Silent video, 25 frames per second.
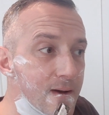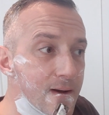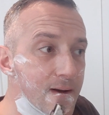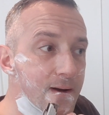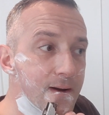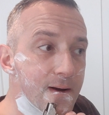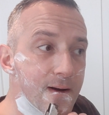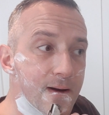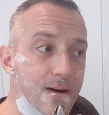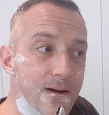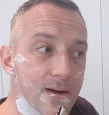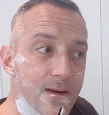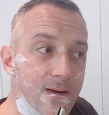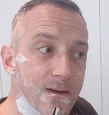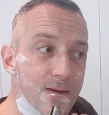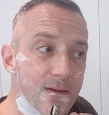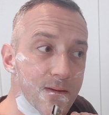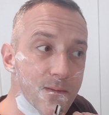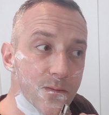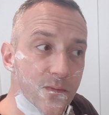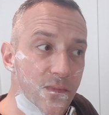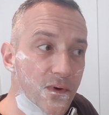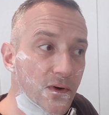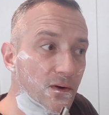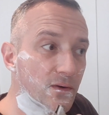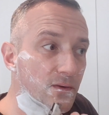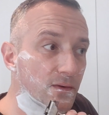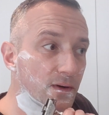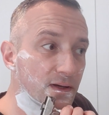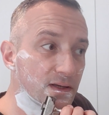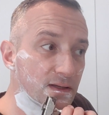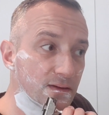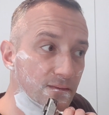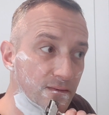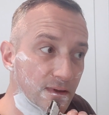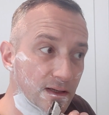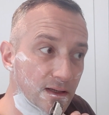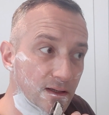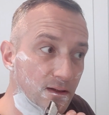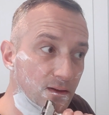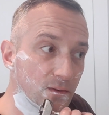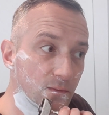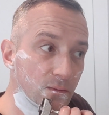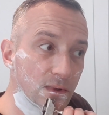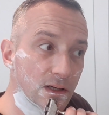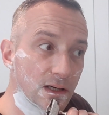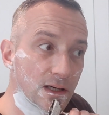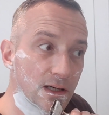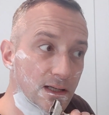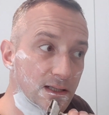It's progressively
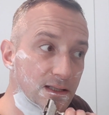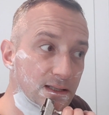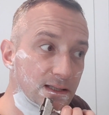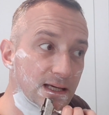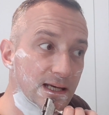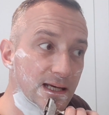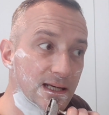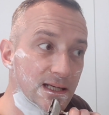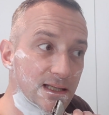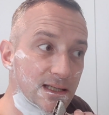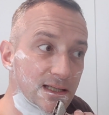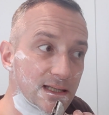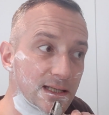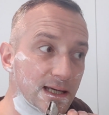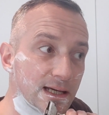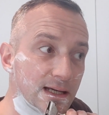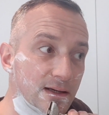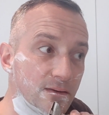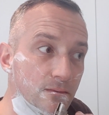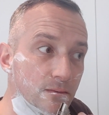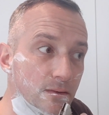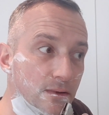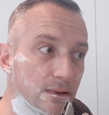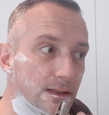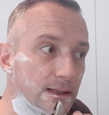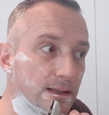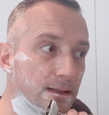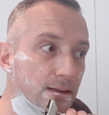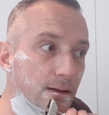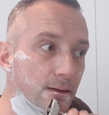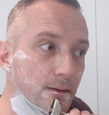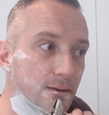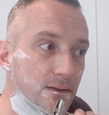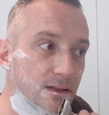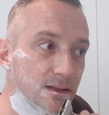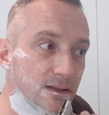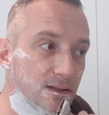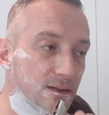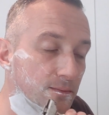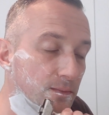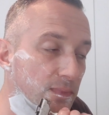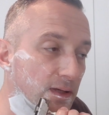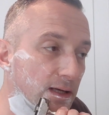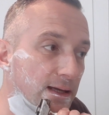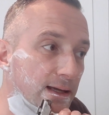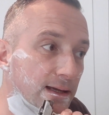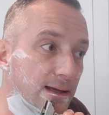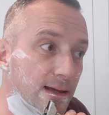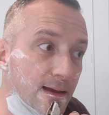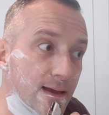got worse. Yesterday, really
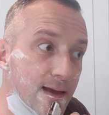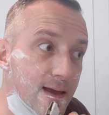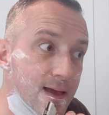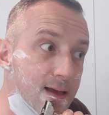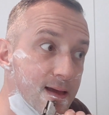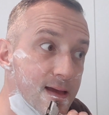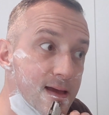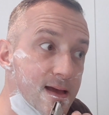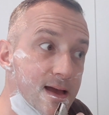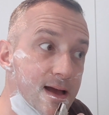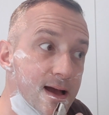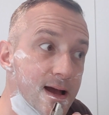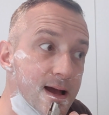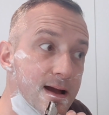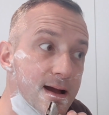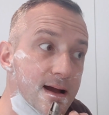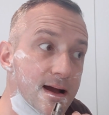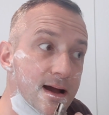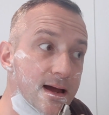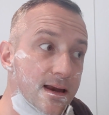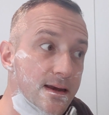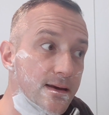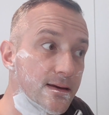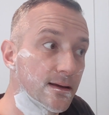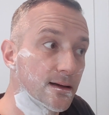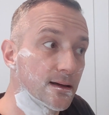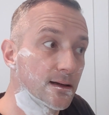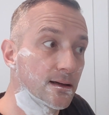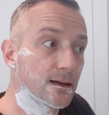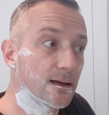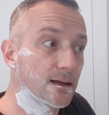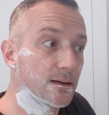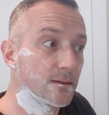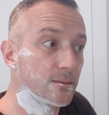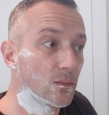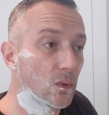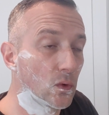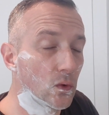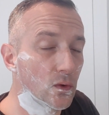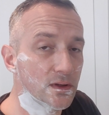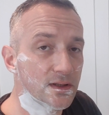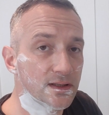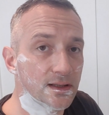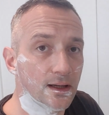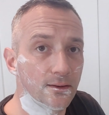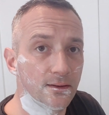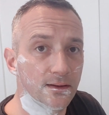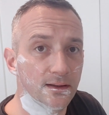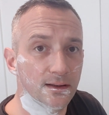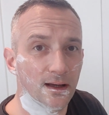noticeably, and more
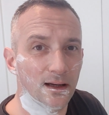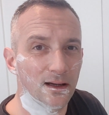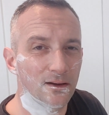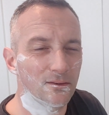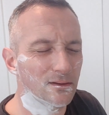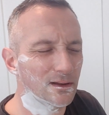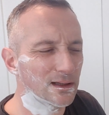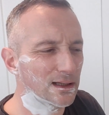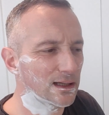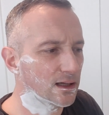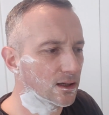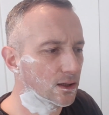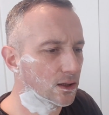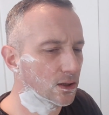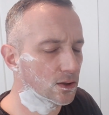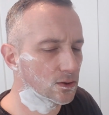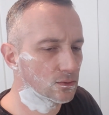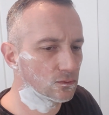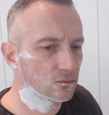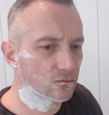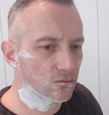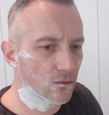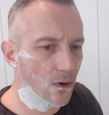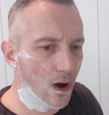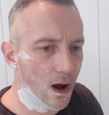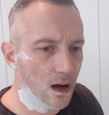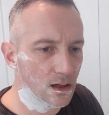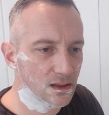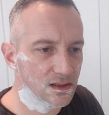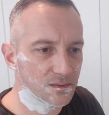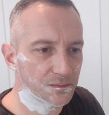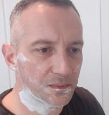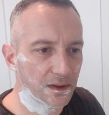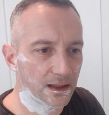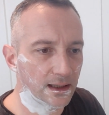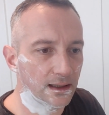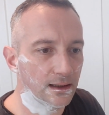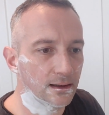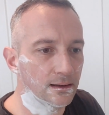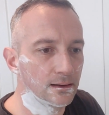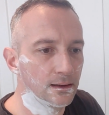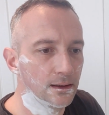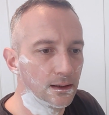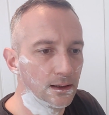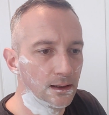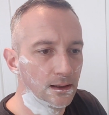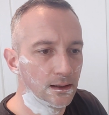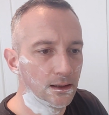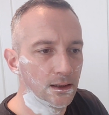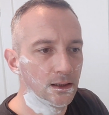so today. Really rasping,
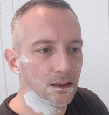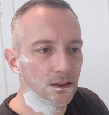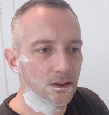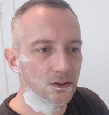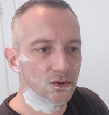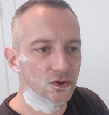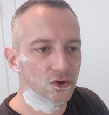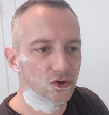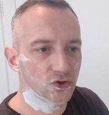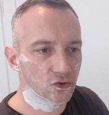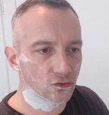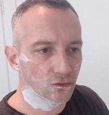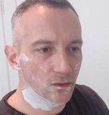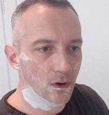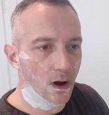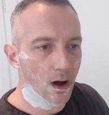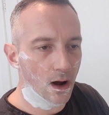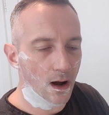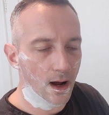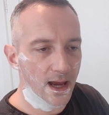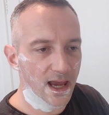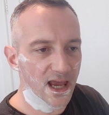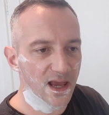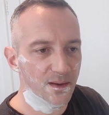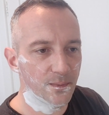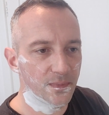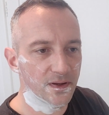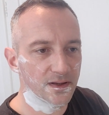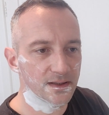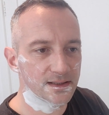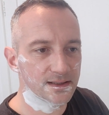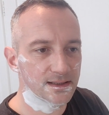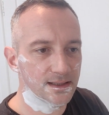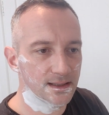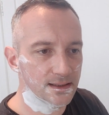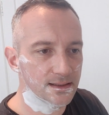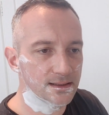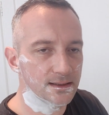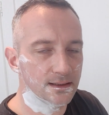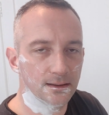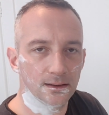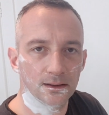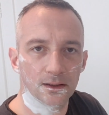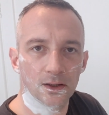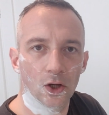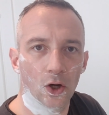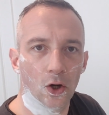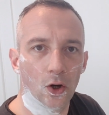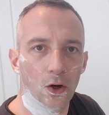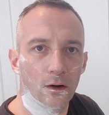dry,
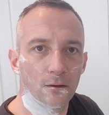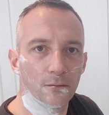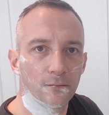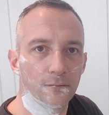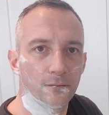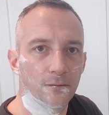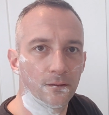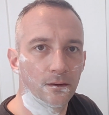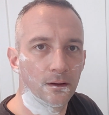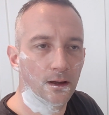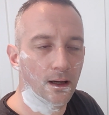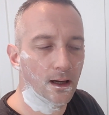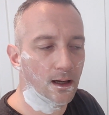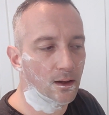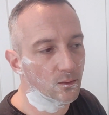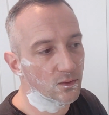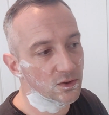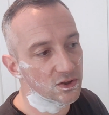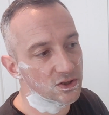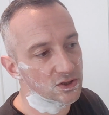persistent cough, which